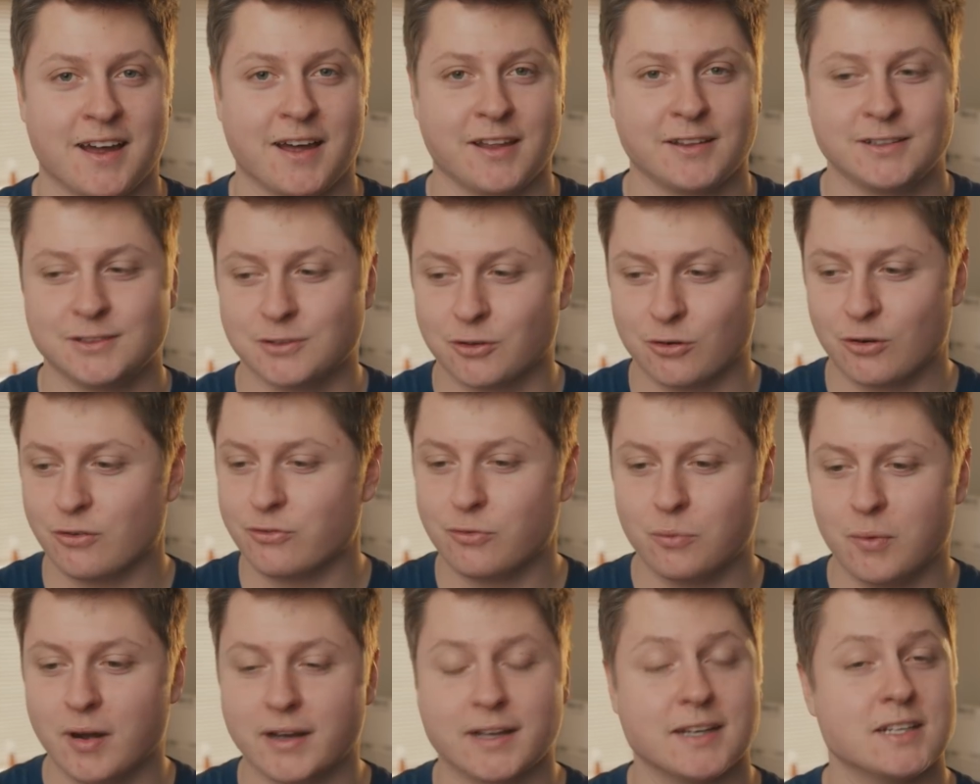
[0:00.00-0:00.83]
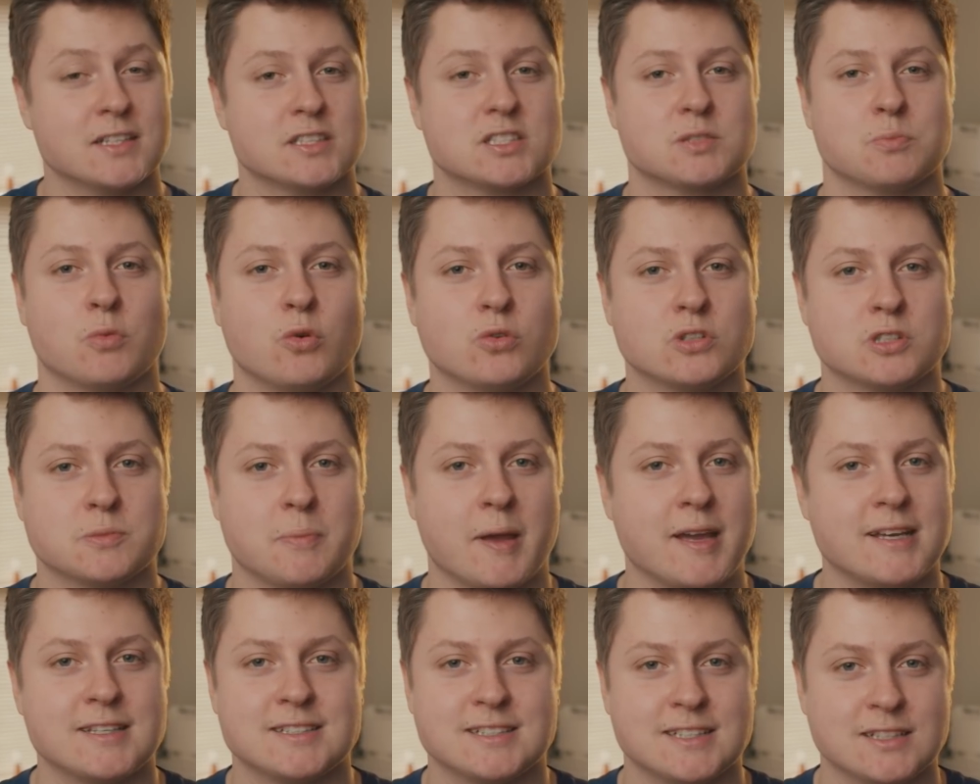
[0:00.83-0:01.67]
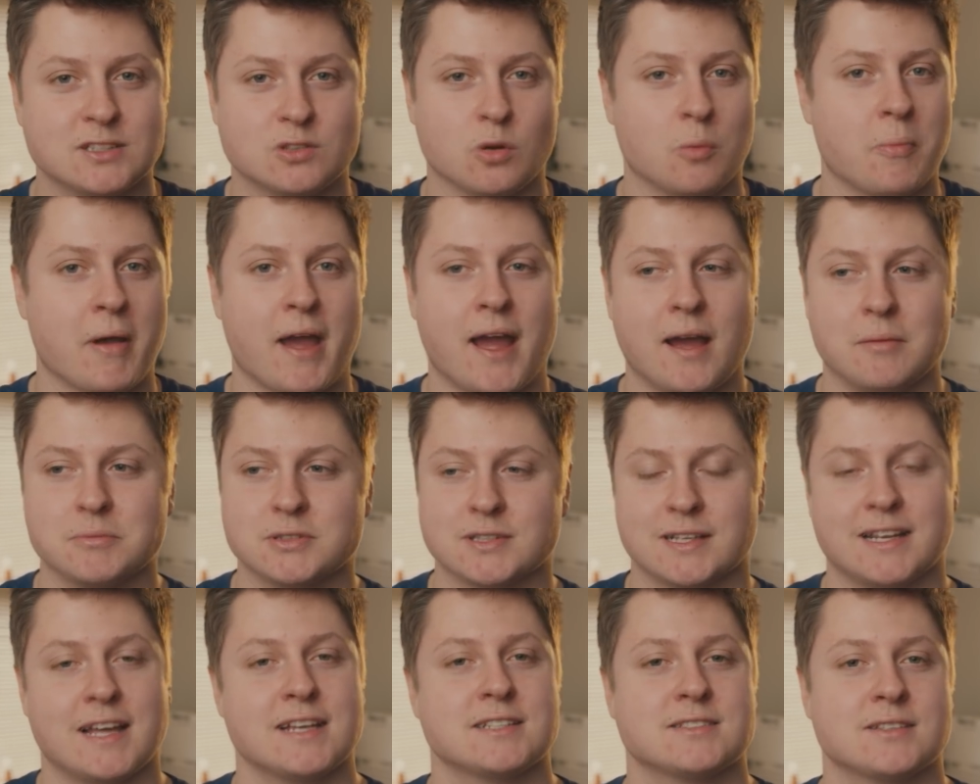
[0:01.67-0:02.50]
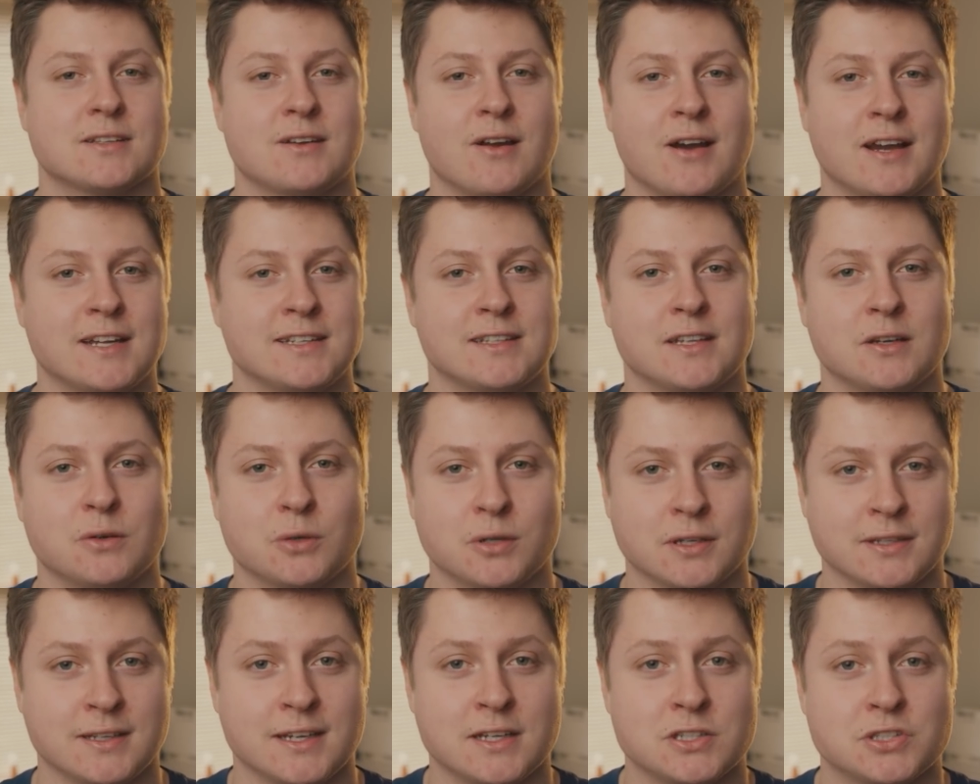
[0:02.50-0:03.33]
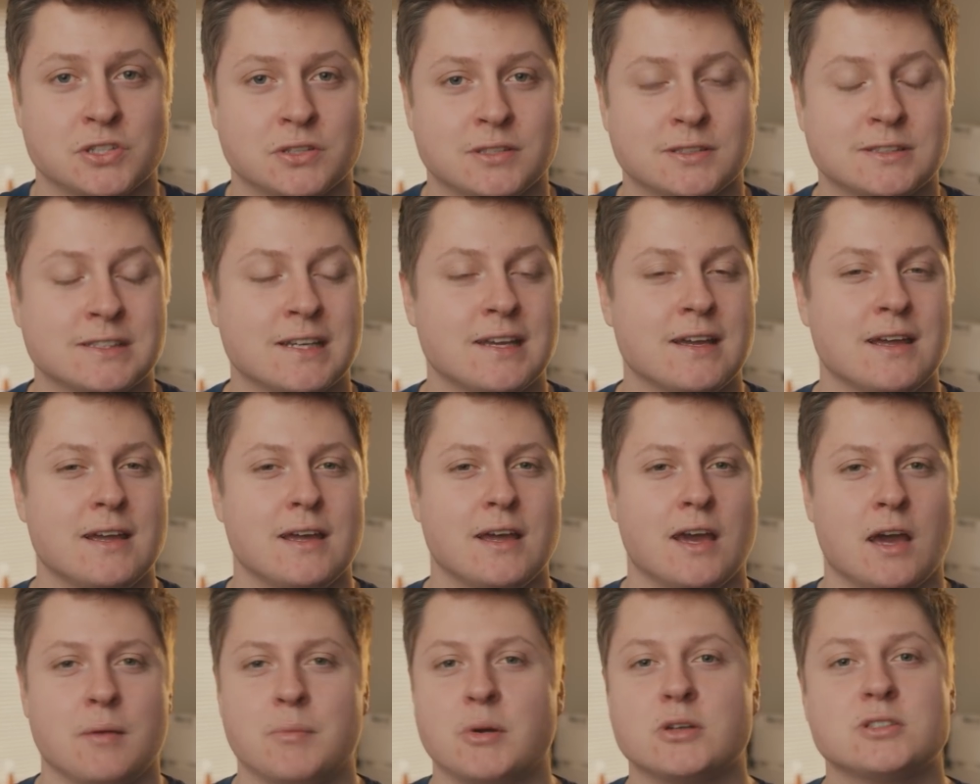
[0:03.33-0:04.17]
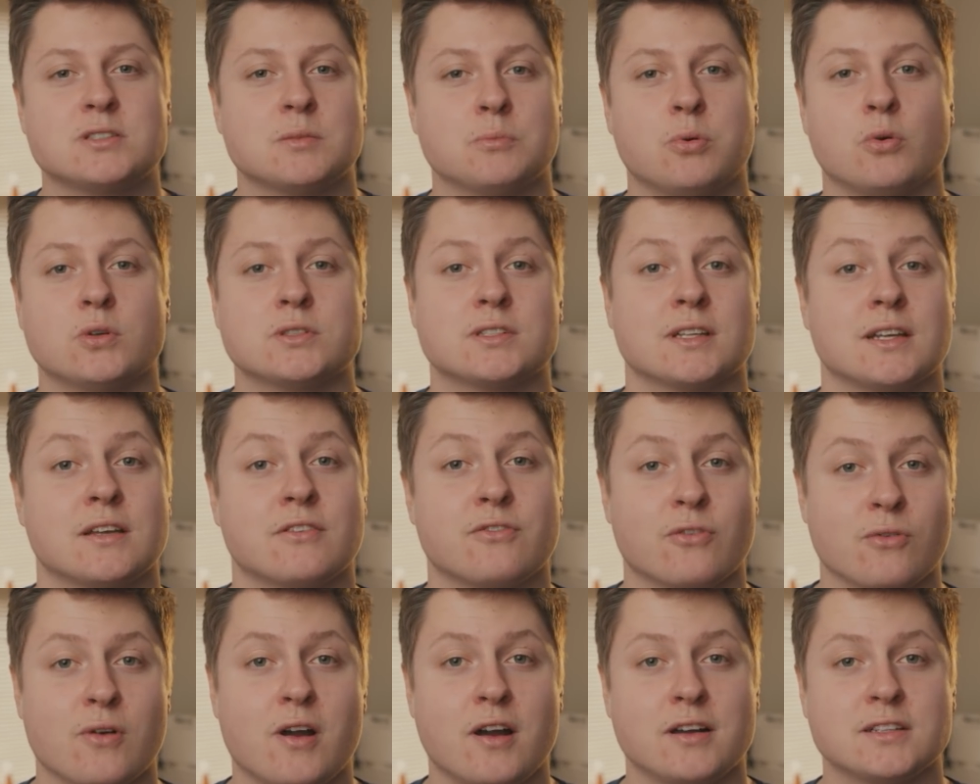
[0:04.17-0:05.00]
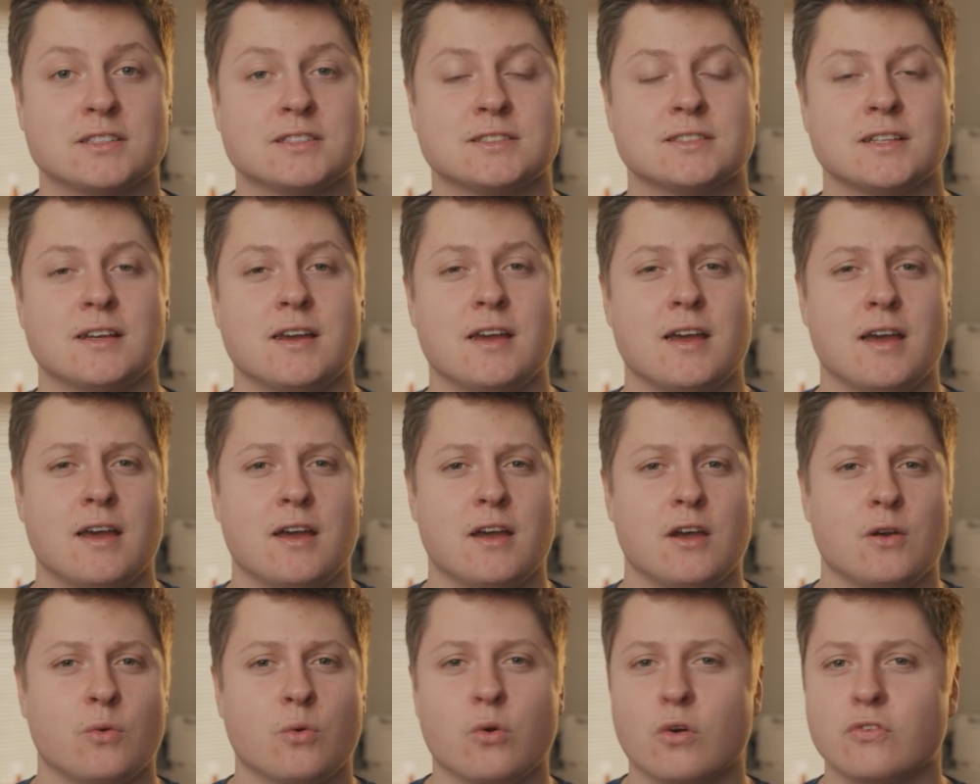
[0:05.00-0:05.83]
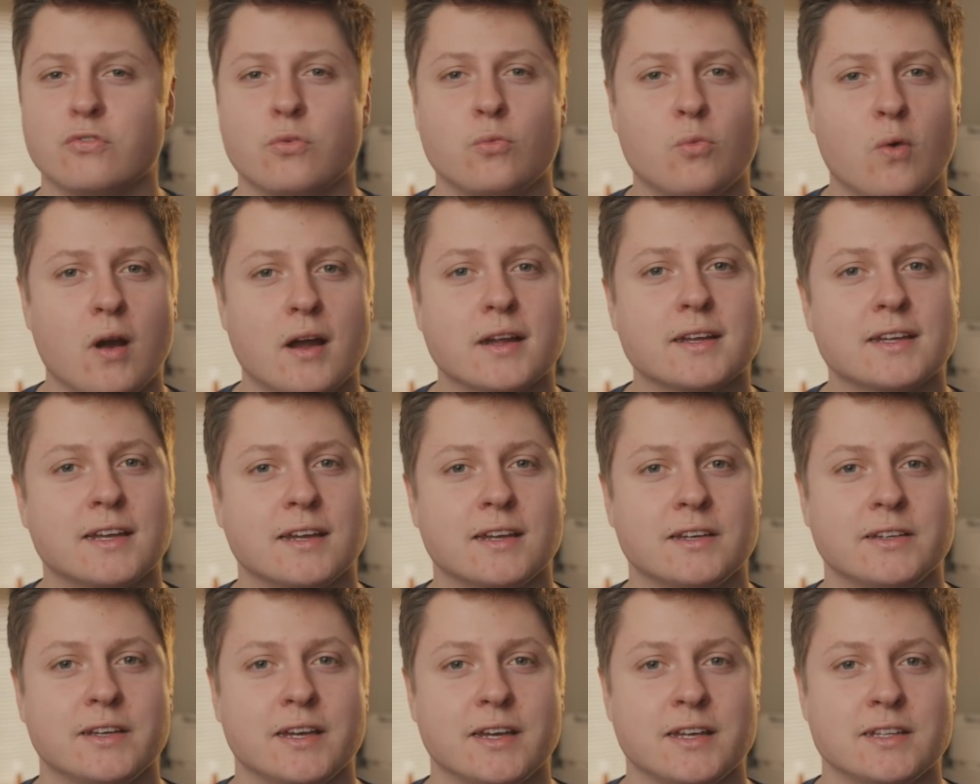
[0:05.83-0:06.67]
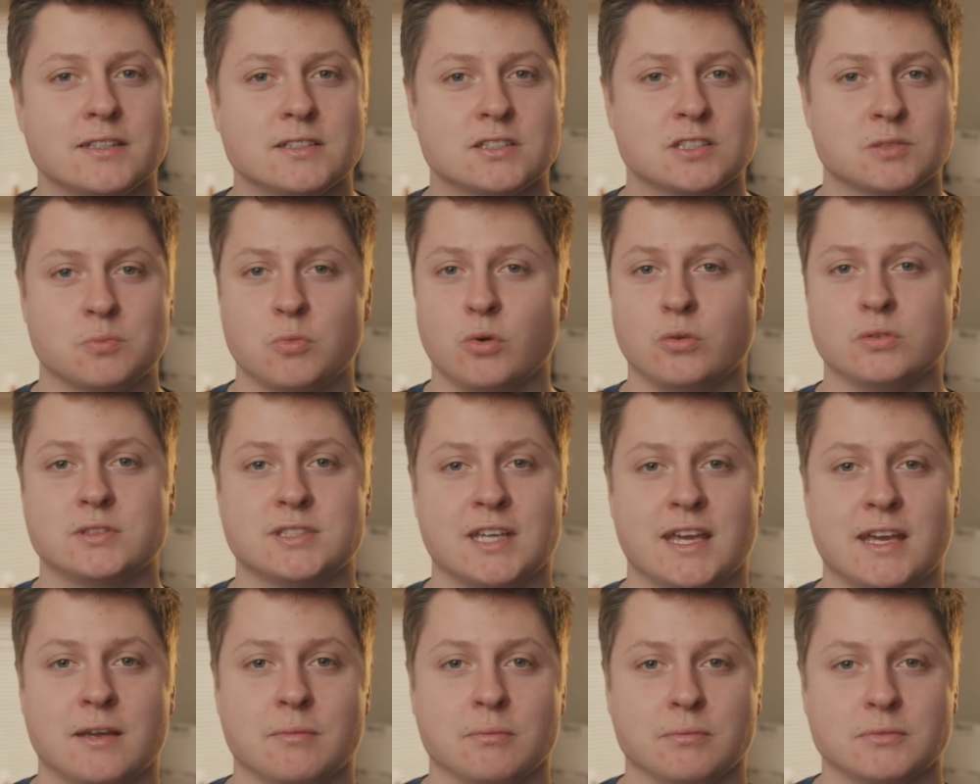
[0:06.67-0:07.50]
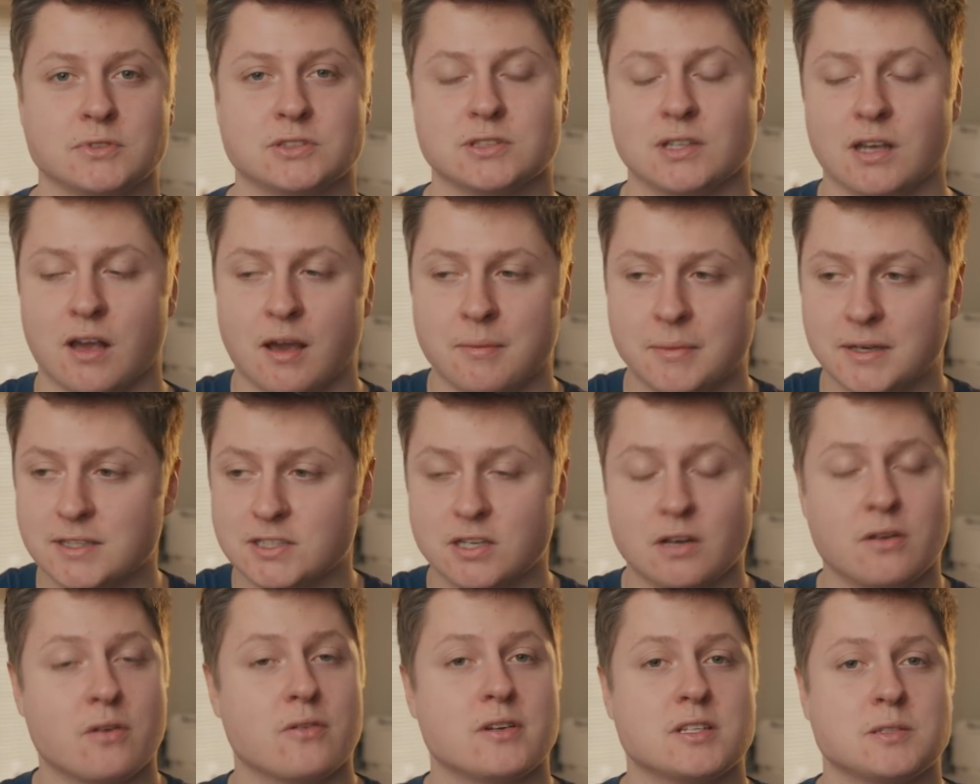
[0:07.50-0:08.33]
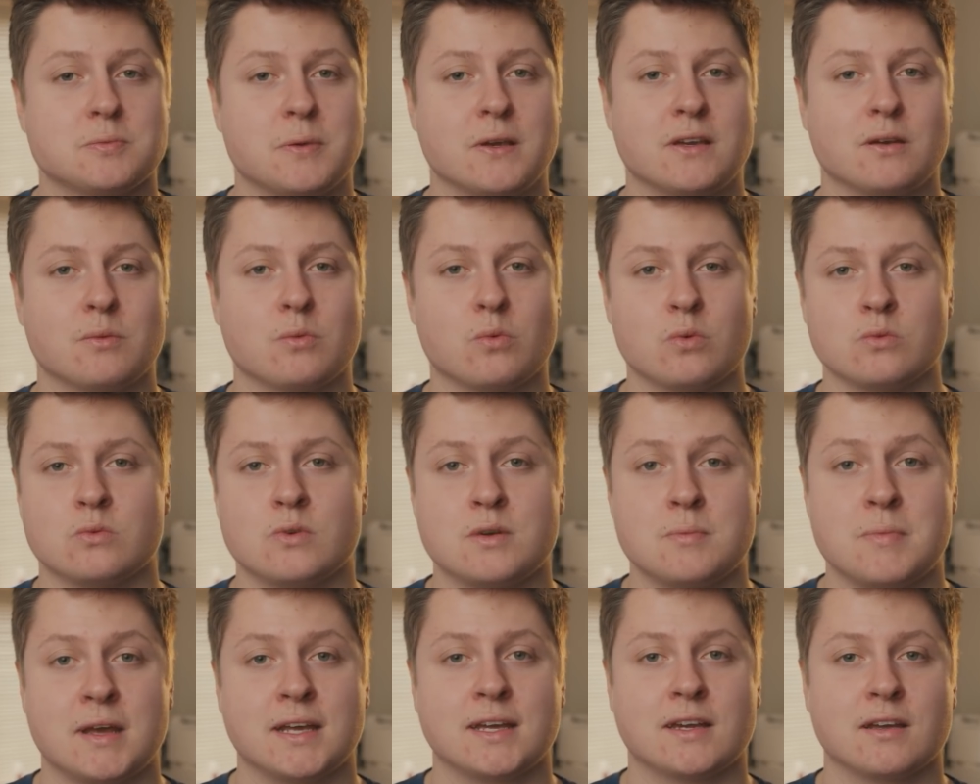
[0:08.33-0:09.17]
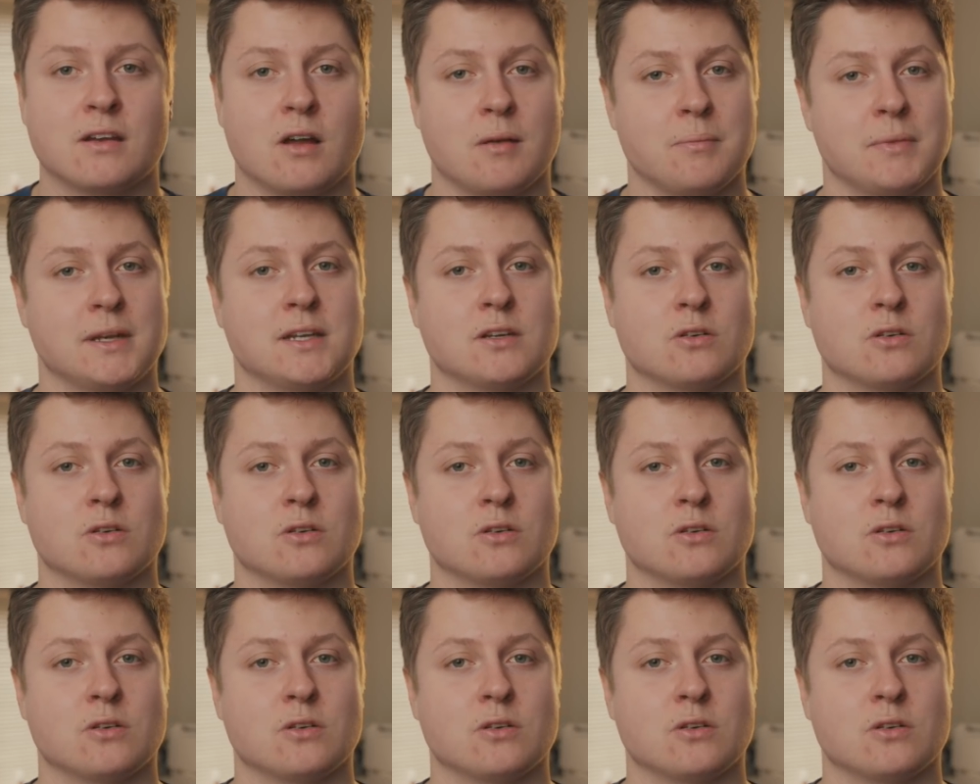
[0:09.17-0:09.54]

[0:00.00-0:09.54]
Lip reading: You're often working in small spaces or perhaps less than ideal conditions. And most importantly for us, we're often working in small teams. I mean, generally speaking, when we're making our mini